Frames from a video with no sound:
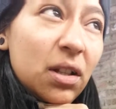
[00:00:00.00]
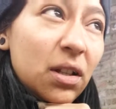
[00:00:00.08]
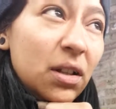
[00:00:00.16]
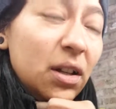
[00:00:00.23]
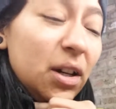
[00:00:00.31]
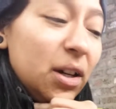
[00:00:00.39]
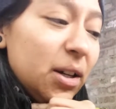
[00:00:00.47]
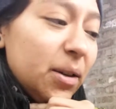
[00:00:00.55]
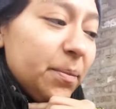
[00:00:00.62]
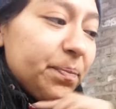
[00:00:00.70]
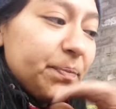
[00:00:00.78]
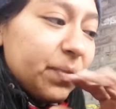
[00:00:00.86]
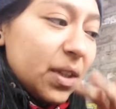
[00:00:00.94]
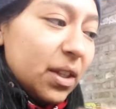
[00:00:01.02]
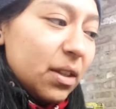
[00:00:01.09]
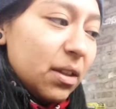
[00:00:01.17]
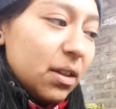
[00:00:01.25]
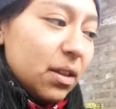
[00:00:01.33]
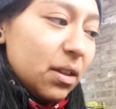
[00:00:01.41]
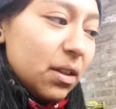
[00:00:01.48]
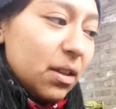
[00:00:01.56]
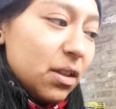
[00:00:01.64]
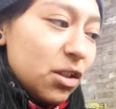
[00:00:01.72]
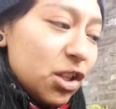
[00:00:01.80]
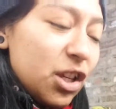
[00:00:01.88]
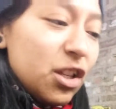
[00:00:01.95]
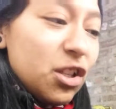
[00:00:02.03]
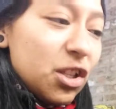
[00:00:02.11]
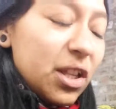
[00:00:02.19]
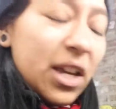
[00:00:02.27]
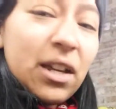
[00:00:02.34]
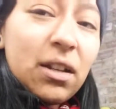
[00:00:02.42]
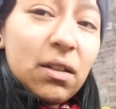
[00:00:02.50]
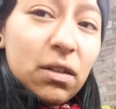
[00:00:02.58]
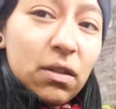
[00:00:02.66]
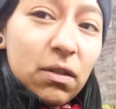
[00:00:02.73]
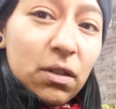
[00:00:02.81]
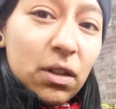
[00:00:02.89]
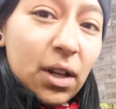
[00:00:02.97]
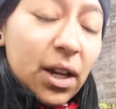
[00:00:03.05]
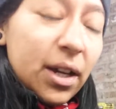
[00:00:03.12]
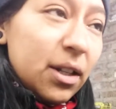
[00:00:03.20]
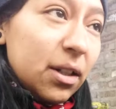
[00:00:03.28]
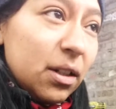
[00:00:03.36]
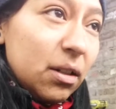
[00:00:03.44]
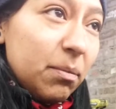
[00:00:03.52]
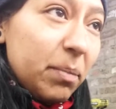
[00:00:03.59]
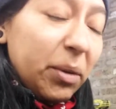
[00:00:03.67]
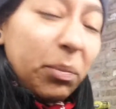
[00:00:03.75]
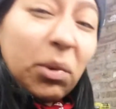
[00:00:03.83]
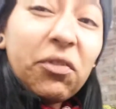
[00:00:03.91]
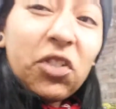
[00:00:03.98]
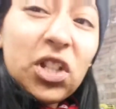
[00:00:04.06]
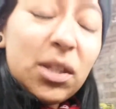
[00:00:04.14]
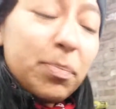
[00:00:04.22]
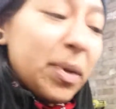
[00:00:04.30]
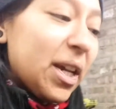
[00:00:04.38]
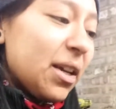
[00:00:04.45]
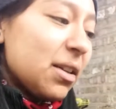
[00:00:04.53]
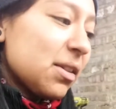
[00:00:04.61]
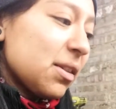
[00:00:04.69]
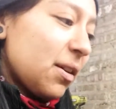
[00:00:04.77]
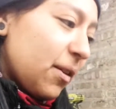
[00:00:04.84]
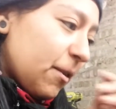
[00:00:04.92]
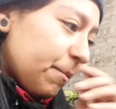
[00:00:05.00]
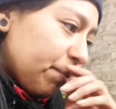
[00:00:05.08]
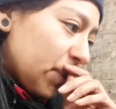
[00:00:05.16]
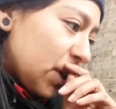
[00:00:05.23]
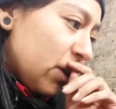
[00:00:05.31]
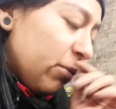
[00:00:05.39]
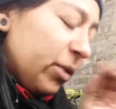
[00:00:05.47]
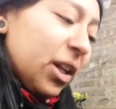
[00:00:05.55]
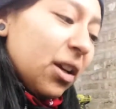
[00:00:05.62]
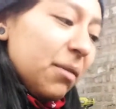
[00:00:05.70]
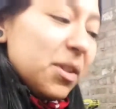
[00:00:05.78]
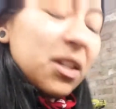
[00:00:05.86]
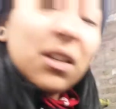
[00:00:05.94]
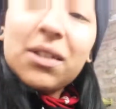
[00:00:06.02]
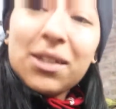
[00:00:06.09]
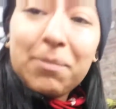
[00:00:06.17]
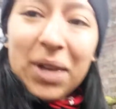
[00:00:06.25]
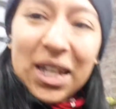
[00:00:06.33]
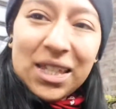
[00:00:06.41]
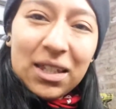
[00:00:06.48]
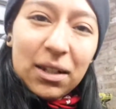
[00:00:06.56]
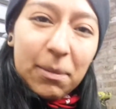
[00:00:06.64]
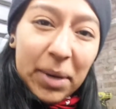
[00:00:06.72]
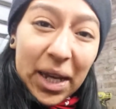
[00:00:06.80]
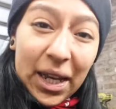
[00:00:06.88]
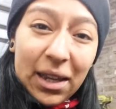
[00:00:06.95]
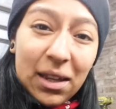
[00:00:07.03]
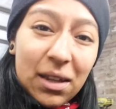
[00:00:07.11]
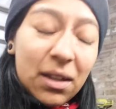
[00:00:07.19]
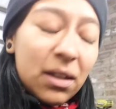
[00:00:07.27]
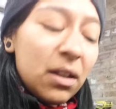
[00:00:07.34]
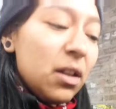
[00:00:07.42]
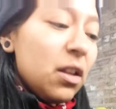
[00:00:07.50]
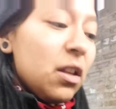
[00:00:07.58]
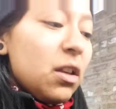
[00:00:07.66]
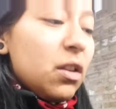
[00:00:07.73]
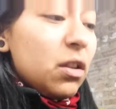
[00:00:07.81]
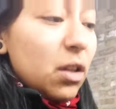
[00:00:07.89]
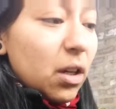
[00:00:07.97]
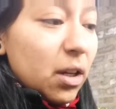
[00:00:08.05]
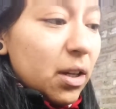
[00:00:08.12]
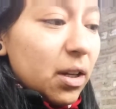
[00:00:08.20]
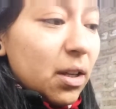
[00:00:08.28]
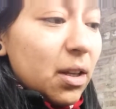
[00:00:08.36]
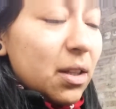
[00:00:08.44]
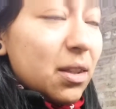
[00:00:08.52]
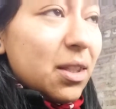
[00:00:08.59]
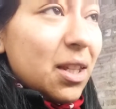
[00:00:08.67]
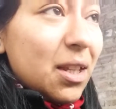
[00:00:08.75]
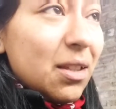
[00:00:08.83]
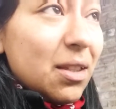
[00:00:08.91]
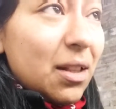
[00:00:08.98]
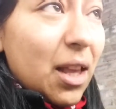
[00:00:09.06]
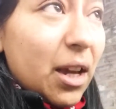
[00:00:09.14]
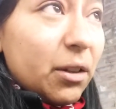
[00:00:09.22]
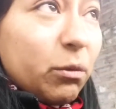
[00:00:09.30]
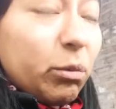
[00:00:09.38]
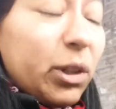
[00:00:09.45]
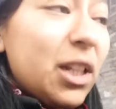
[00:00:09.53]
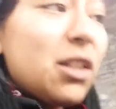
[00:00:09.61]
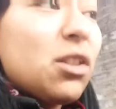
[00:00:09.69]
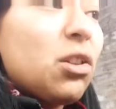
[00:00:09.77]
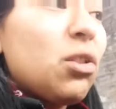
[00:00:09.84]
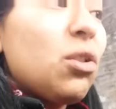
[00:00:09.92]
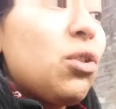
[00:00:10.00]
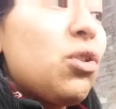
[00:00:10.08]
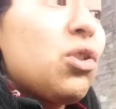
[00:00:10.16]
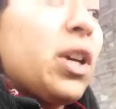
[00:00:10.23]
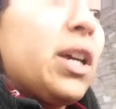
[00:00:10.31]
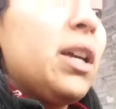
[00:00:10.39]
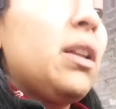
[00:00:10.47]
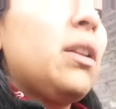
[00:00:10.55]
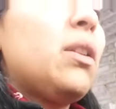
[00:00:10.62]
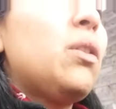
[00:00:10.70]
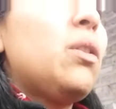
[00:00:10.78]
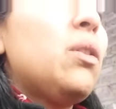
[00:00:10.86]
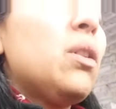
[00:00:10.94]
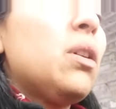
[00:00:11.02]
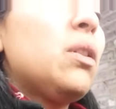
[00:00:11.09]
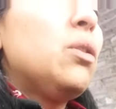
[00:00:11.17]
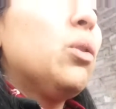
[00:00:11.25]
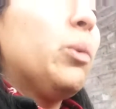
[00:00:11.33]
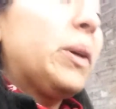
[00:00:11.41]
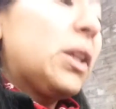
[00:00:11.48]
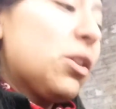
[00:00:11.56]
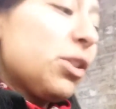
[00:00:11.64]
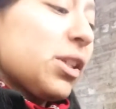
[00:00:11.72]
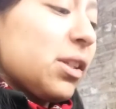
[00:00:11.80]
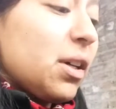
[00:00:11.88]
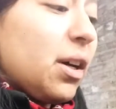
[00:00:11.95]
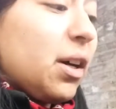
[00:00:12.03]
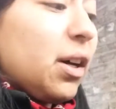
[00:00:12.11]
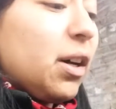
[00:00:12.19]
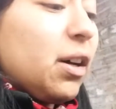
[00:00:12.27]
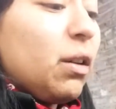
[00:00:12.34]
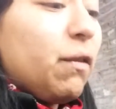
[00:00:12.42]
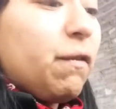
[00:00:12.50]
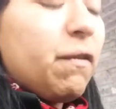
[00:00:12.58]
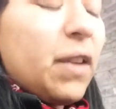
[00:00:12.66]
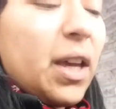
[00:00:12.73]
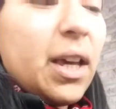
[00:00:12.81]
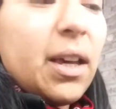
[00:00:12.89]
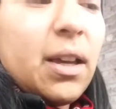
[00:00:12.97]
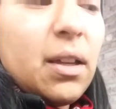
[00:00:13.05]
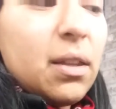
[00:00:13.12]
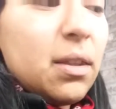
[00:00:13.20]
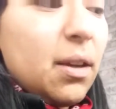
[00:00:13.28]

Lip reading: um changed that on my previous bikes. When it comes to customizing a bike, it takes a lot of research and knowing your stuff. And